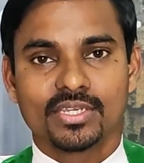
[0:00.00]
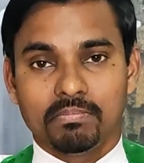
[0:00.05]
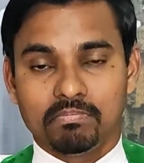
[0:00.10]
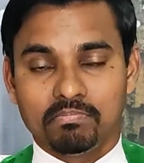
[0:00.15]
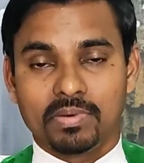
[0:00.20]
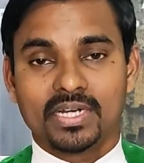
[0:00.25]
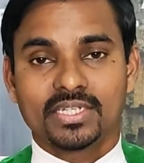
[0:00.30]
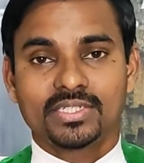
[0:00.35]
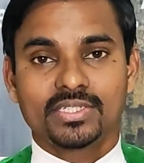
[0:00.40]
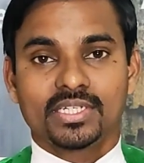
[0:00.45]

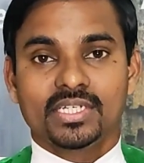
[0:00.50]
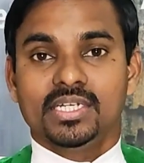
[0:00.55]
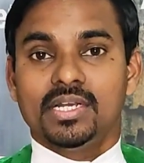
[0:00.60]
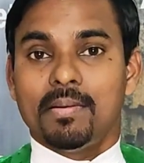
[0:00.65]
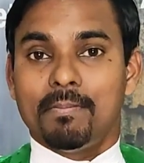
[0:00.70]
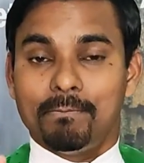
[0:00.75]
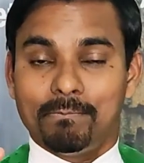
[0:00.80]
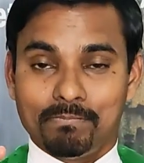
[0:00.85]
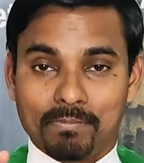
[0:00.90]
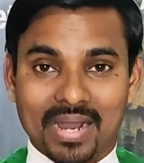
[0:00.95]
But
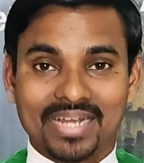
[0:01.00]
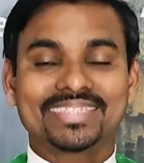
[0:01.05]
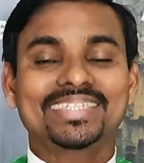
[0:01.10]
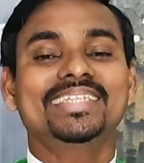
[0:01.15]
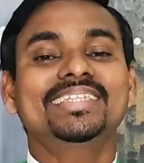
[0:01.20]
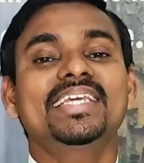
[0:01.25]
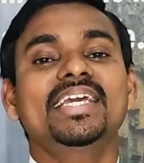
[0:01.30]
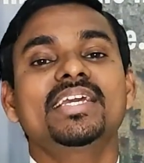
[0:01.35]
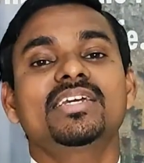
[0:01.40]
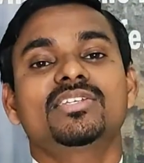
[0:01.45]

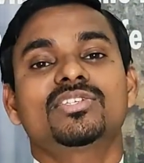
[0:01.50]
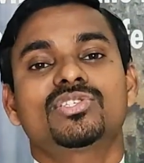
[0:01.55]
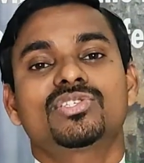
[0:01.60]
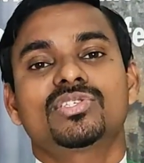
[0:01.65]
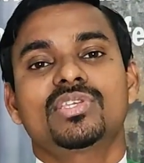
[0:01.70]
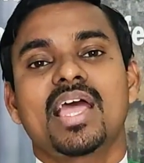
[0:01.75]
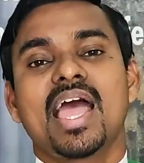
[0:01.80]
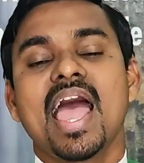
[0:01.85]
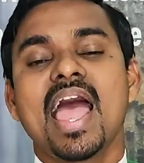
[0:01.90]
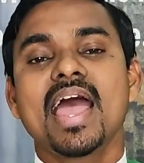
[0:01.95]

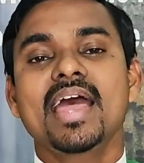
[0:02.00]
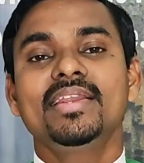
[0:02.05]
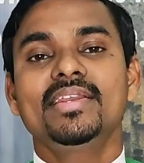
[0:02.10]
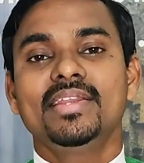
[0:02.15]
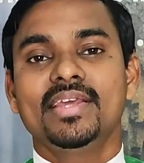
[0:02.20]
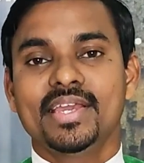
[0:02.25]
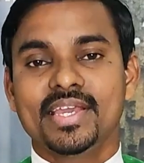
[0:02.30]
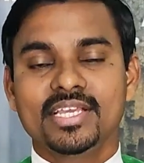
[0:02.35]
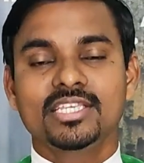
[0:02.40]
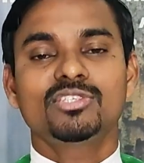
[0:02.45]
Mattathias
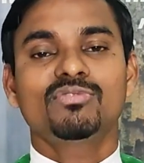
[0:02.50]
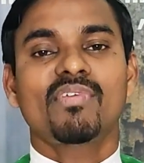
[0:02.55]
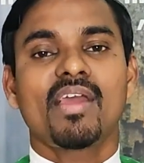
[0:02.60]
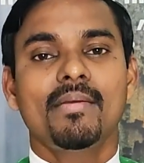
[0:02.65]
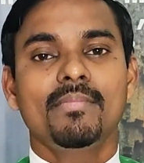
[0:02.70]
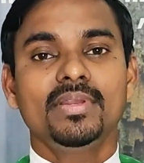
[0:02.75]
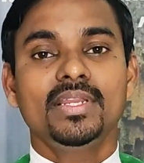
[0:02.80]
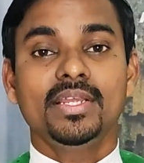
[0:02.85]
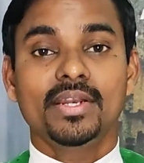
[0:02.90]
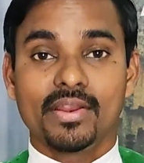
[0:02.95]
and his
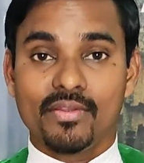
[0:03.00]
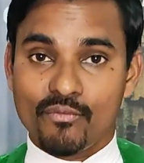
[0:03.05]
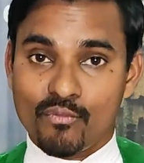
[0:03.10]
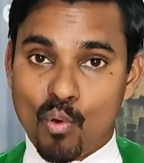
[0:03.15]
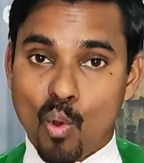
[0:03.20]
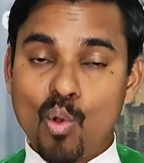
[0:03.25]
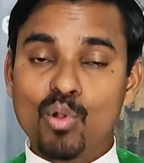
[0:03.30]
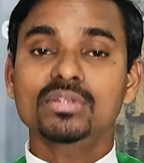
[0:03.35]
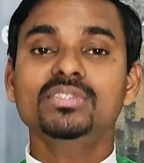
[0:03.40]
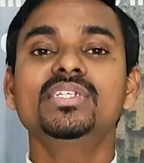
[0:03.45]
family
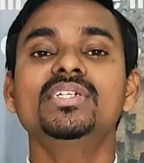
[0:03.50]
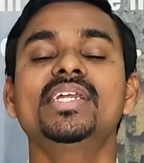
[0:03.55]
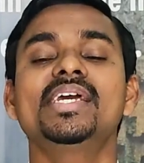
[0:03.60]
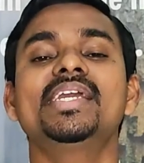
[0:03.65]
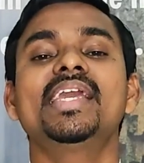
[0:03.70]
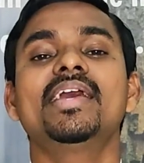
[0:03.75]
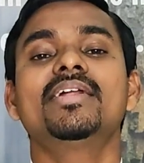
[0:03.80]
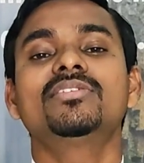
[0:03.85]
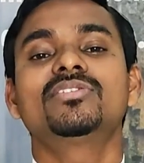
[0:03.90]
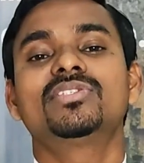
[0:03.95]
revolted
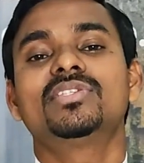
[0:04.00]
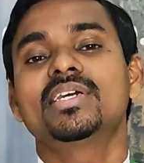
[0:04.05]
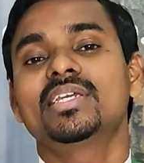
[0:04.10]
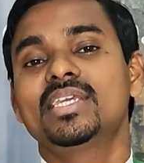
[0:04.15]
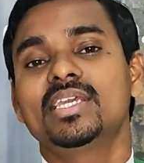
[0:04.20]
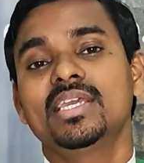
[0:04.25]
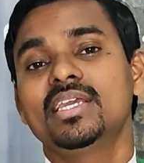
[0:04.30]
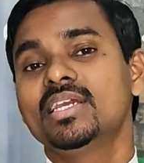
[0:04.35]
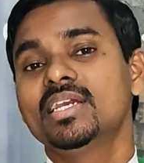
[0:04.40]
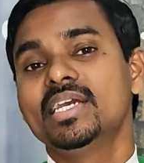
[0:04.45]
against the
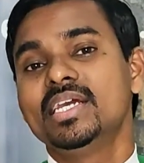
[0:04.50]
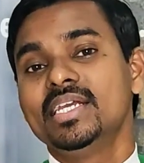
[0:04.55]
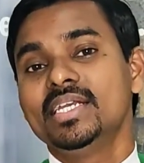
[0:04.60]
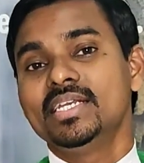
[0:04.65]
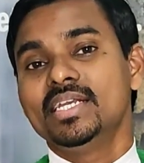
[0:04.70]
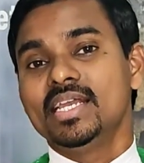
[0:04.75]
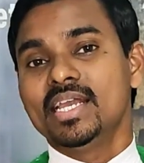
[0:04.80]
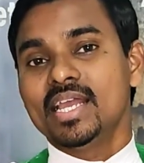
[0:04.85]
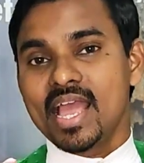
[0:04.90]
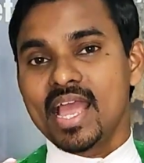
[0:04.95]
king
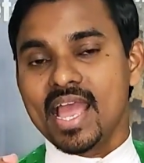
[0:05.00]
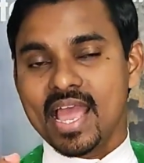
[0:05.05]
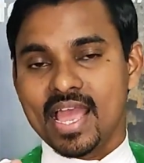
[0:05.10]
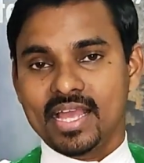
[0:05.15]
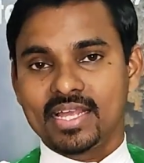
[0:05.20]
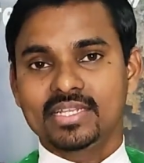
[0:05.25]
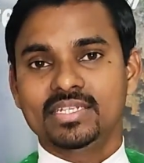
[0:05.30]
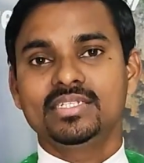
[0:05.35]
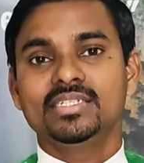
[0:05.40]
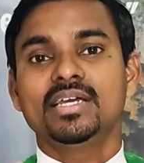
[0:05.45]

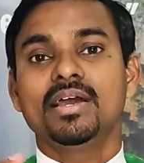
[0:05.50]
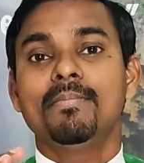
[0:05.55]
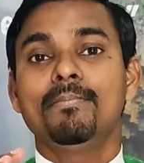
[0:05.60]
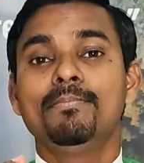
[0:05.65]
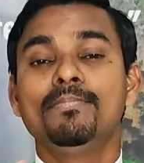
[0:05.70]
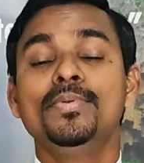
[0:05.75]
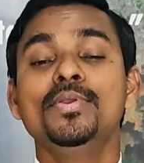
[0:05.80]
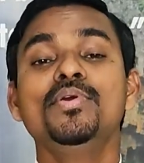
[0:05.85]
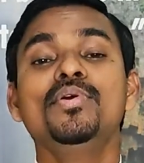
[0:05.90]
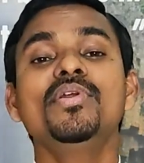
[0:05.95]
and
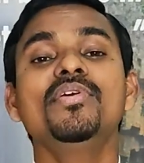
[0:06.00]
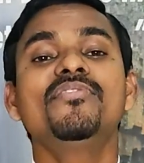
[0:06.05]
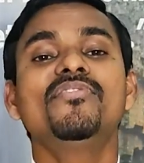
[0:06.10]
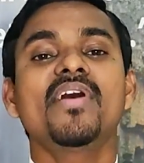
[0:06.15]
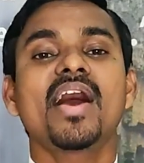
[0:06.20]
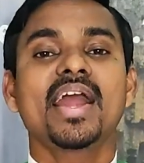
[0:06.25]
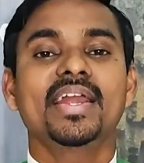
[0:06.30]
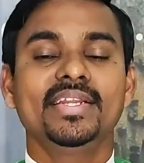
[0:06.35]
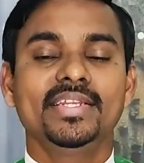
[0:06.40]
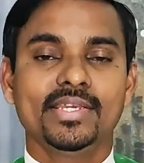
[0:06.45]

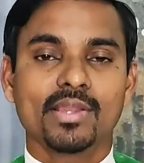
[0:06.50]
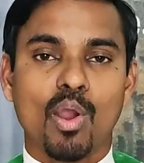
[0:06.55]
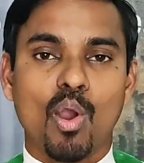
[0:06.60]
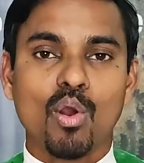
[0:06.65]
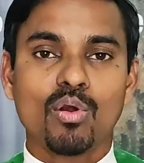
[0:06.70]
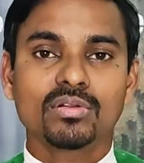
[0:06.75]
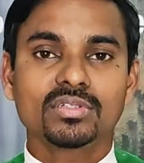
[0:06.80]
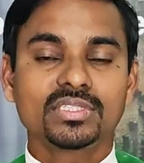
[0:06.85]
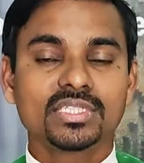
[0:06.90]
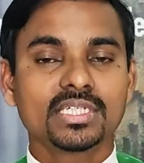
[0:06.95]
purified the
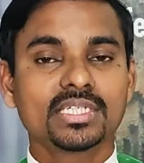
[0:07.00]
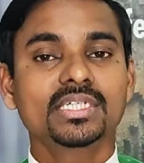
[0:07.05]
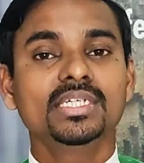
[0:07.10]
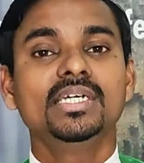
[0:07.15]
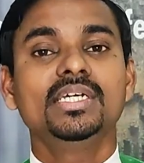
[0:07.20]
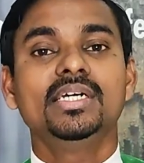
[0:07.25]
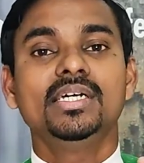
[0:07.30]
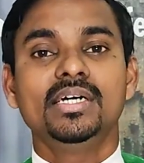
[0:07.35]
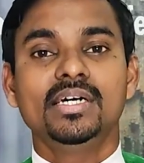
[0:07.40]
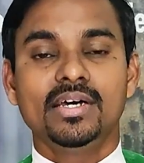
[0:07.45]
altar,
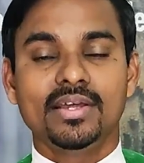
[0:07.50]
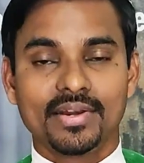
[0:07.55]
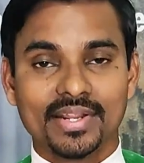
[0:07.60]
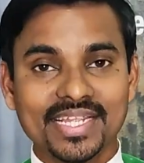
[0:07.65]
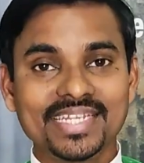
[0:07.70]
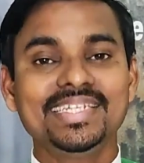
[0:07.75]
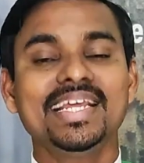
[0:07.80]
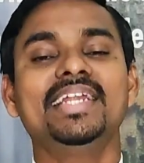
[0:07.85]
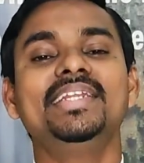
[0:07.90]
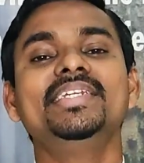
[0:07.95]

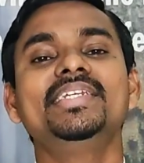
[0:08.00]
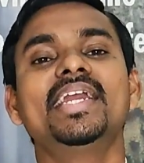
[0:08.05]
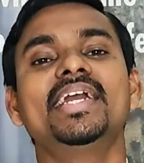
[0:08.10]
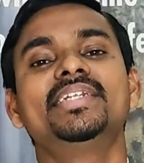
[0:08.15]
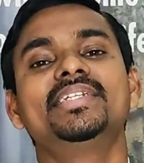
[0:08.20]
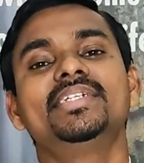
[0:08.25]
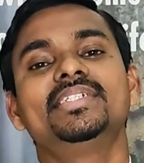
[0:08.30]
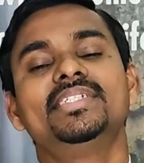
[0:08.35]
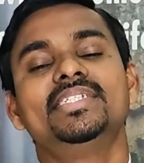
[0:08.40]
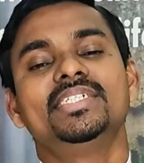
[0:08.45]

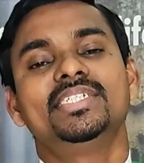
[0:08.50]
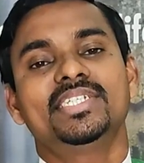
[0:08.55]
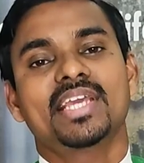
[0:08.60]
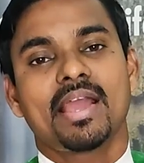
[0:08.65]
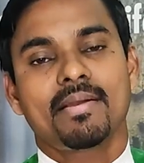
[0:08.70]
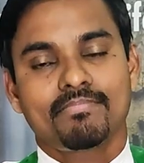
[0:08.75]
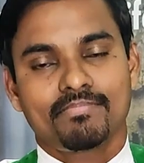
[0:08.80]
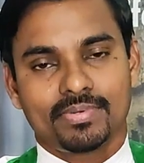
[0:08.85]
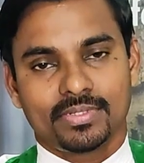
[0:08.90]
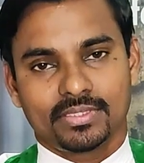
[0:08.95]
rededicated the
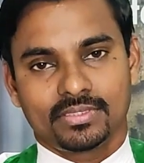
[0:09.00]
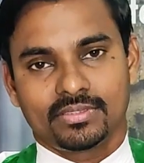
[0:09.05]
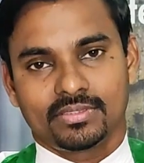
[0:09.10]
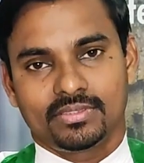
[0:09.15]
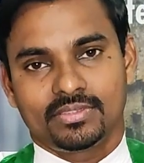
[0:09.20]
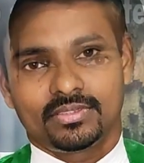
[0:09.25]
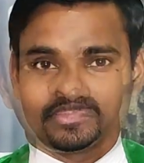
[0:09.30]
temple.